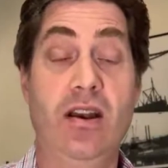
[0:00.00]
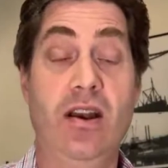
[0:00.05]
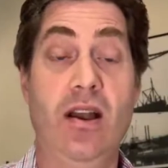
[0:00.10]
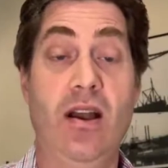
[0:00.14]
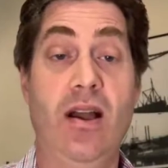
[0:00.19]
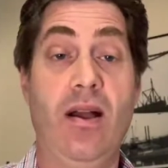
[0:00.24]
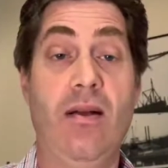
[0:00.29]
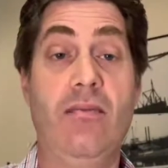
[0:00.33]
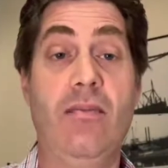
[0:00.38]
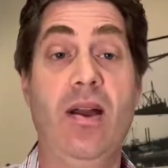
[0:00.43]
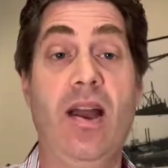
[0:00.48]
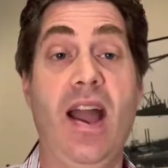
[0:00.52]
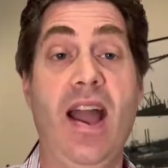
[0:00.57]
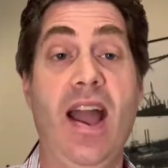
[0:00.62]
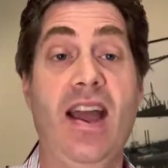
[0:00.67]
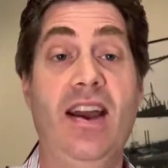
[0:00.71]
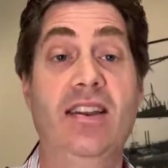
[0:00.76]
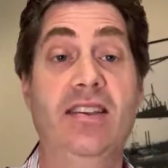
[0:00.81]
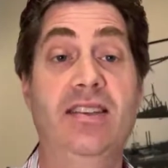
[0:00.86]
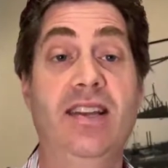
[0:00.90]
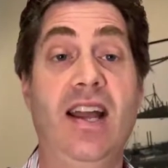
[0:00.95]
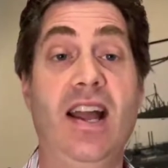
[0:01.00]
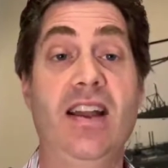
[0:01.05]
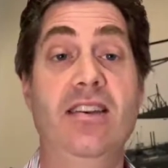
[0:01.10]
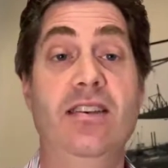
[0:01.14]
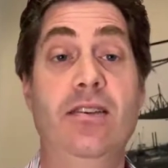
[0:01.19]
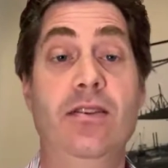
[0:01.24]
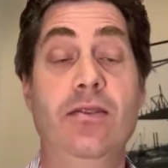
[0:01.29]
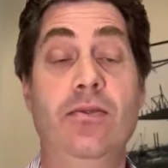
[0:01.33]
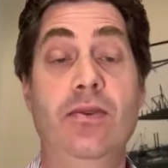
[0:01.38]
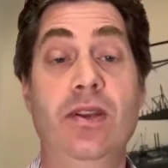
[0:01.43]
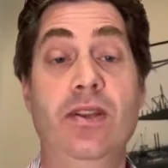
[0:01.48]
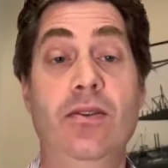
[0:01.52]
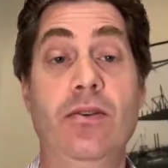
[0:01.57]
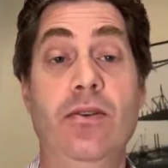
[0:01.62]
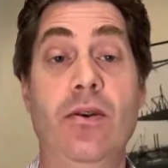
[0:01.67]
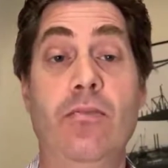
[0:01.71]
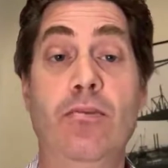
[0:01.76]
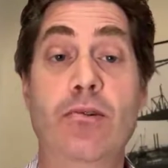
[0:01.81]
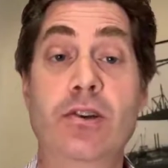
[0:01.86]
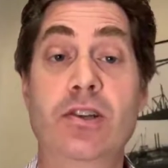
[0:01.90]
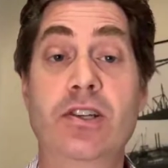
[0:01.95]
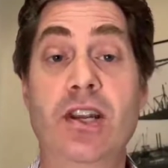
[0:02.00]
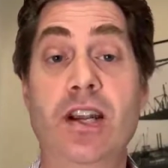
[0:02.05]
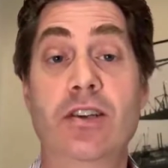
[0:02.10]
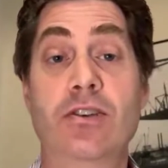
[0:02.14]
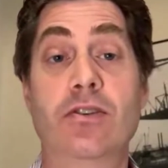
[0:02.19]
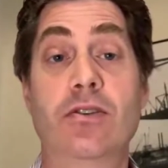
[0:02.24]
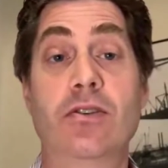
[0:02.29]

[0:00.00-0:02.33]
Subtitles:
and is tied to either appreciation